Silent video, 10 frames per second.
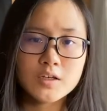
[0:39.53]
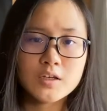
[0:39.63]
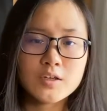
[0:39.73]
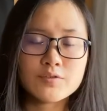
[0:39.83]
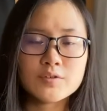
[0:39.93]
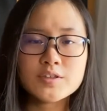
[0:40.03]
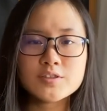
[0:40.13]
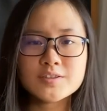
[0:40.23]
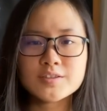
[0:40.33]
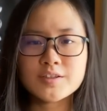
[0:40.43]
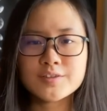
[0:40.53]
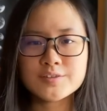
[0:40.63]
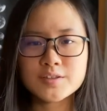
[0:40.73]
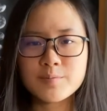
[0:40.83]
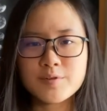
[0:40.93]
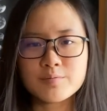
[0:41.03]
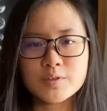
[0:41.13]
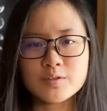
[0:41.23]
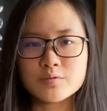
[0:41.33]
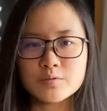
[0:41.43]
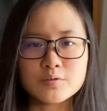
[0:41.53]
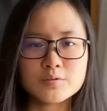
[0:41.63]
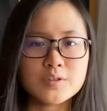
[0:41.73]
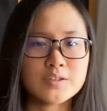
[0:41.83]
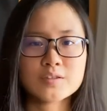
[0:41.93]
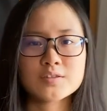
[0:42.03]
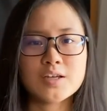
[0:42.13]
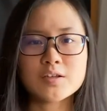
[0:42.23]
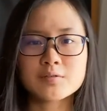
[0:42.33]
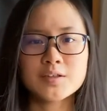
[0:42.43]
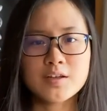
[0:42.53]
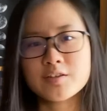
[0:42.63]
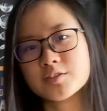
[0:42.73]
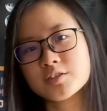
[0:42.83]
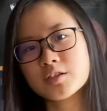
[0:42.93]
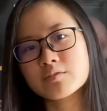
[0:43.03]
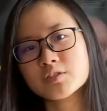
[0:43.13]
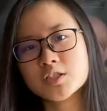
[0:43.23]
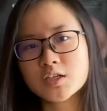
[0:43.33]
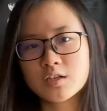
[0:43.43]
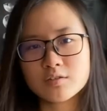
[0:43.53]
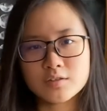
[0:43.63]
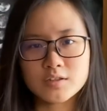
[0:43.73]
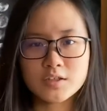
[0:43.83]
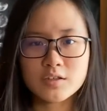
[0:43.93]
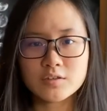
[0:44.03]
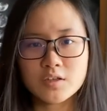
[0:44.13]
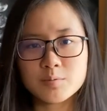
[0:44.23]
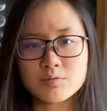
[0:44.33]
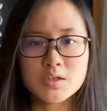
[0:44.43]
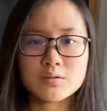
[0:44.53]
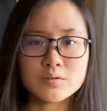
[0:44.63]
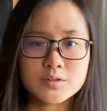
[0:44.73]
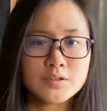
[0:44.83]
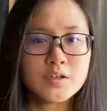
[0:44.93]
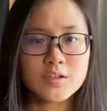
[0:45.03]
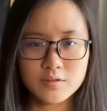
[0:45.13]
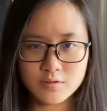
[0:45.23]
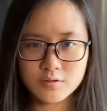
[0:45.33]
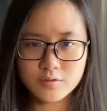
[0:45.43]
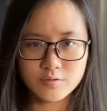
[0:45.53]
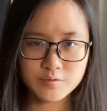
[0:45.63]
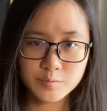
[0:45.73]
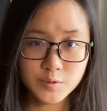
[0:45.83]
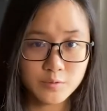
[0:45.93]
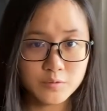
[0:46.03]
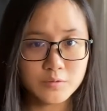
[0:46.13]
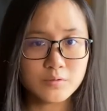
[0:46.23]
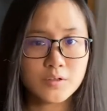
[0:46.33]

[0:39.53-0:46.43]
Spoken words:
If you're interested in something really cool, like taiko related stuff, check out the link on the upper right corner. They're super cool.